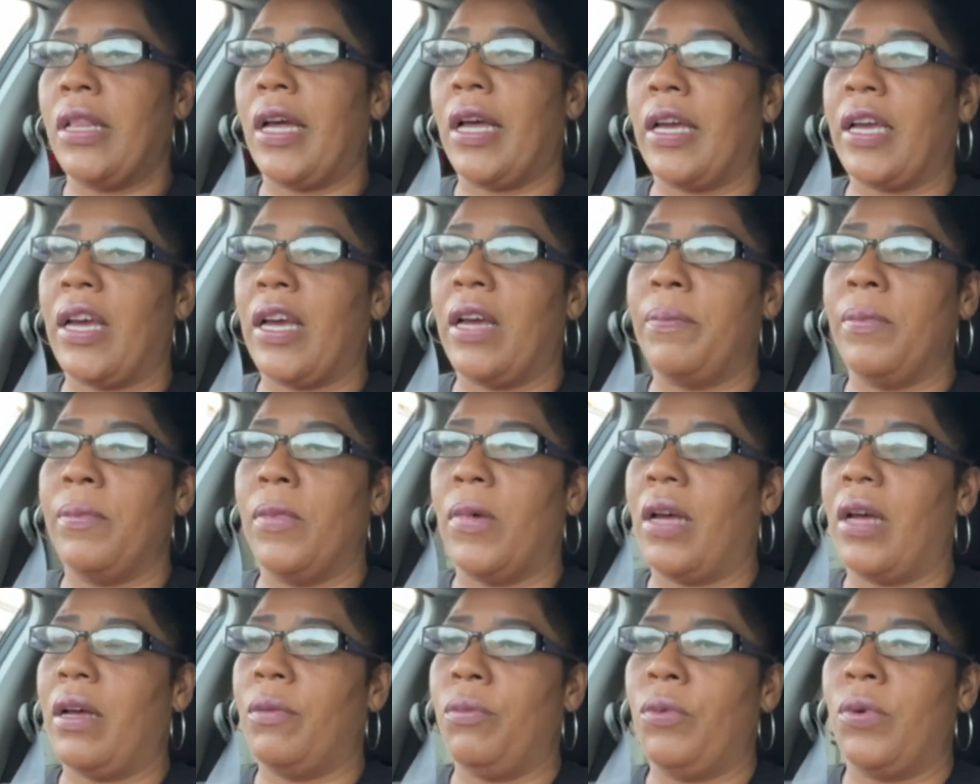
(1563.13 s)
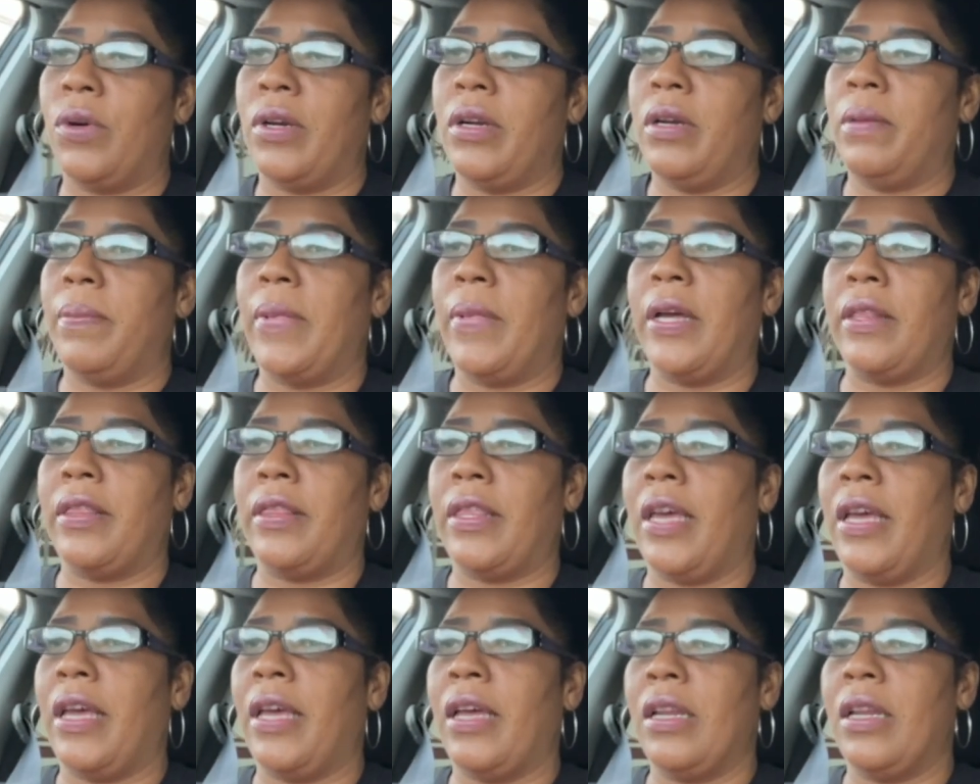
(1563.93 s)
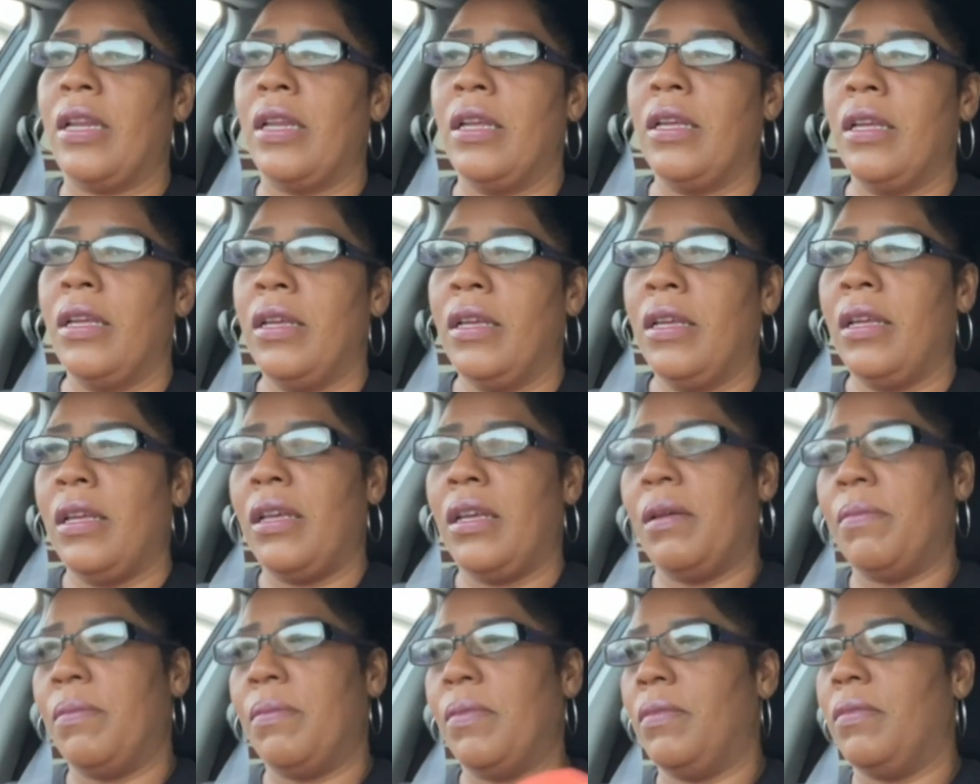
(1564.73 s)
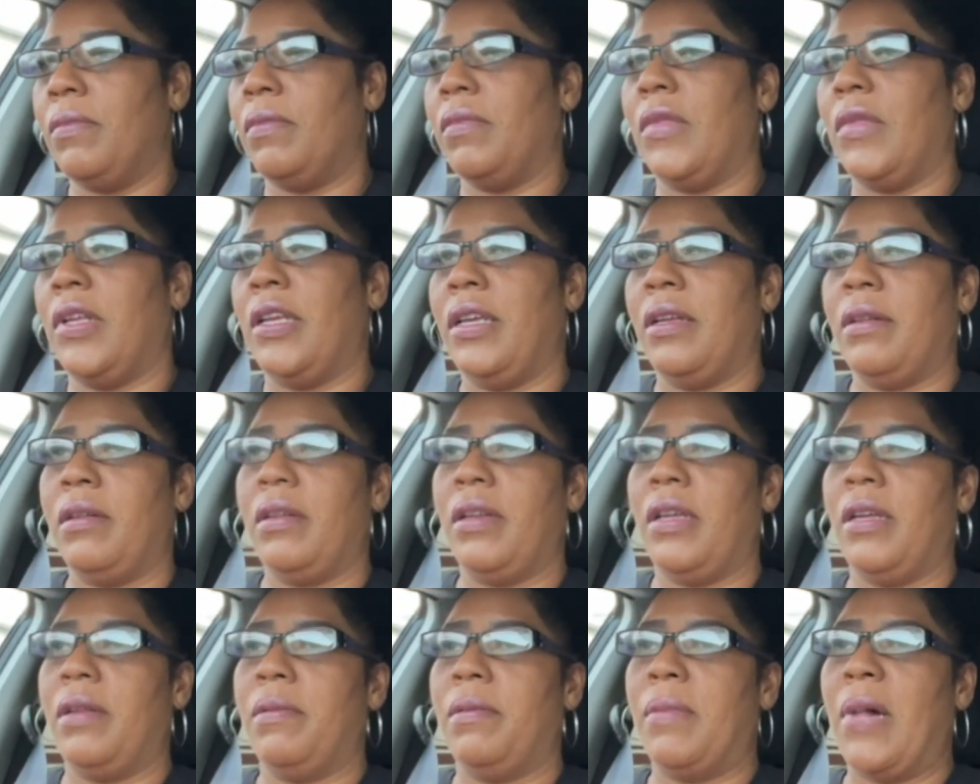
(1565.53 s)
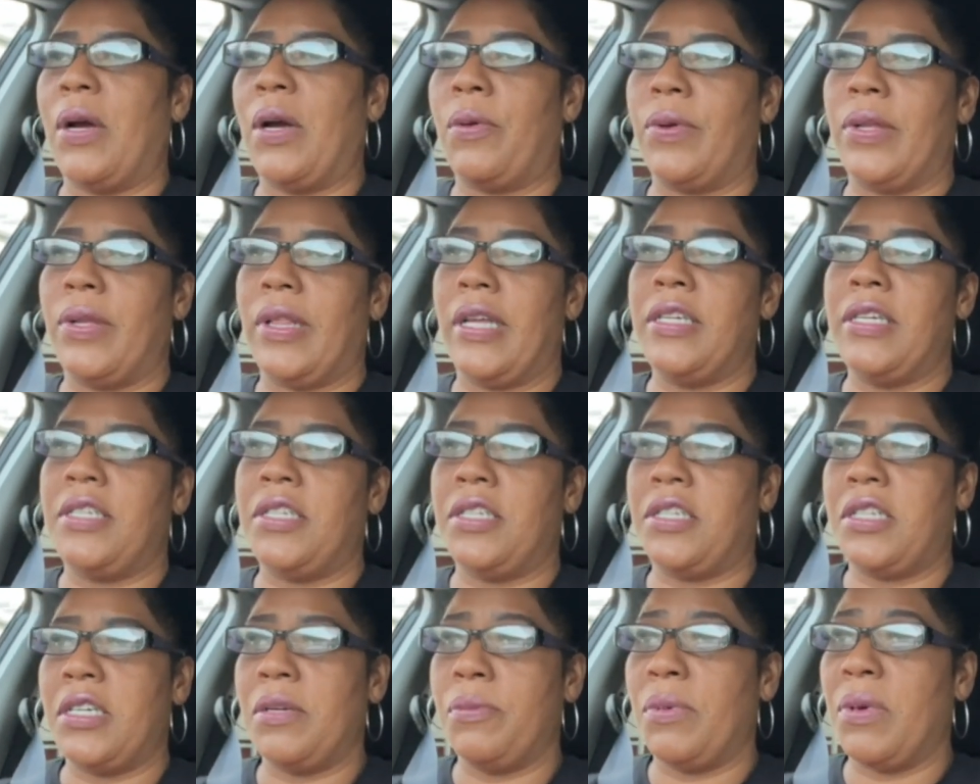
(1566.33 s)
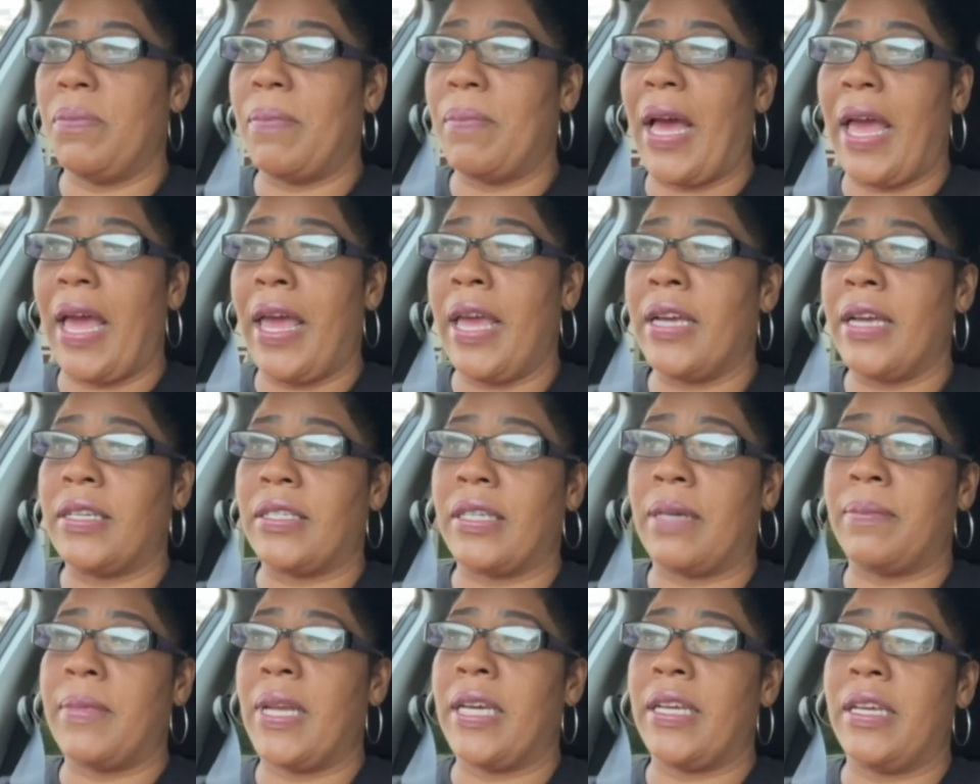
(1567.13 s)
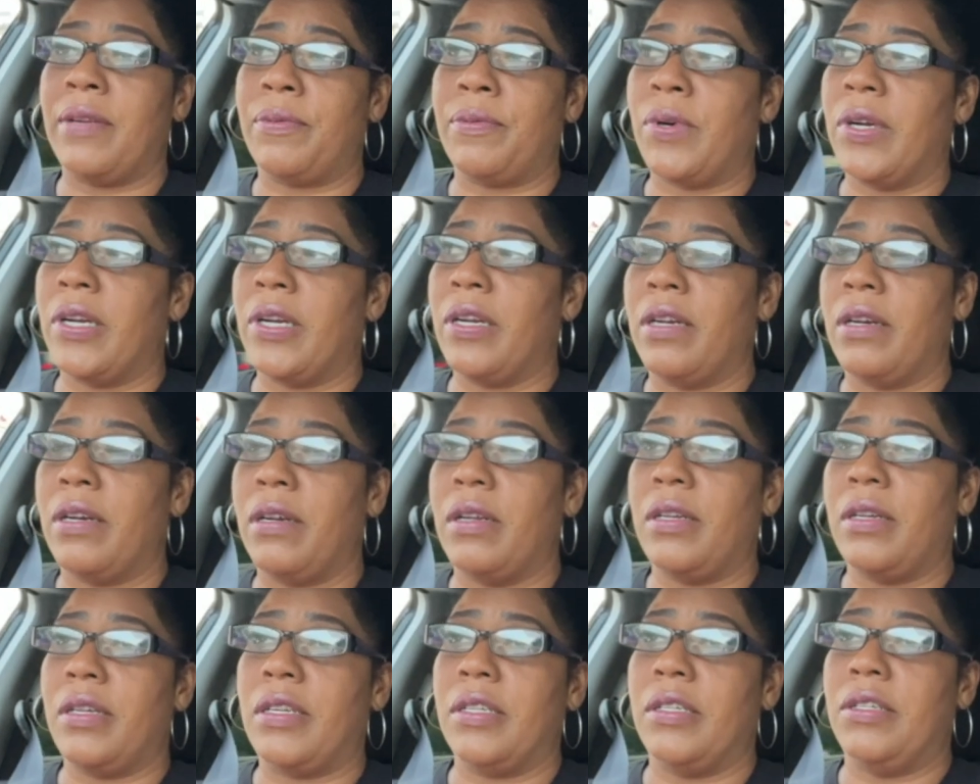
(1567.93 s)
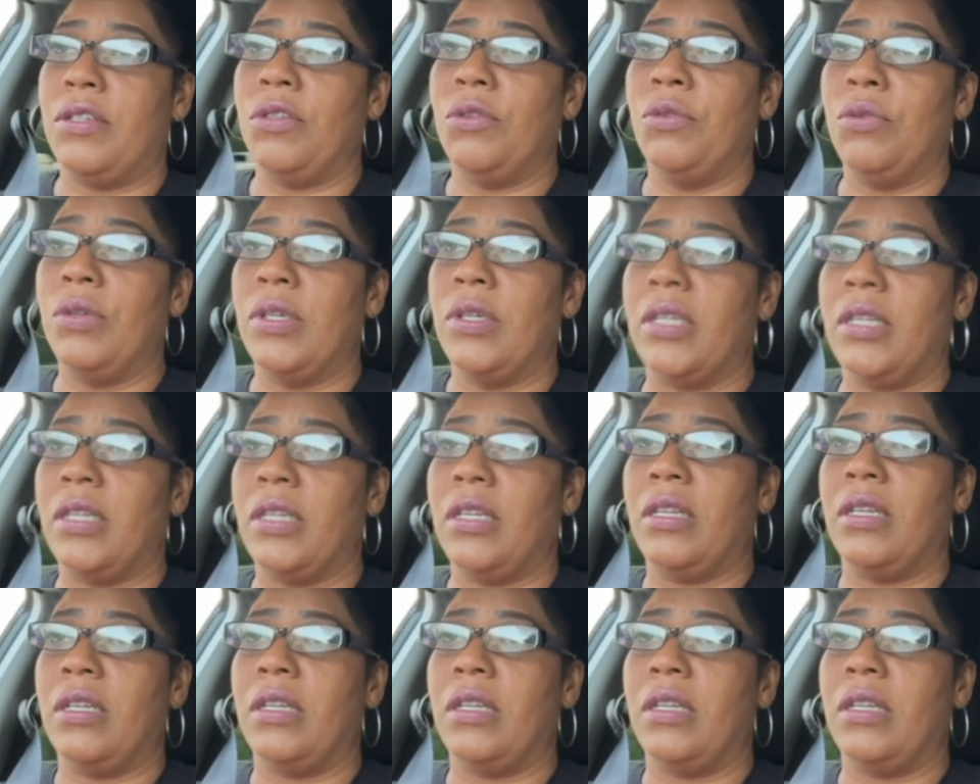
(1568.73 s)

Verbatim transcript: Like I I worried about that in in in my relationship with my ex. I'm not getting ready to, to do it.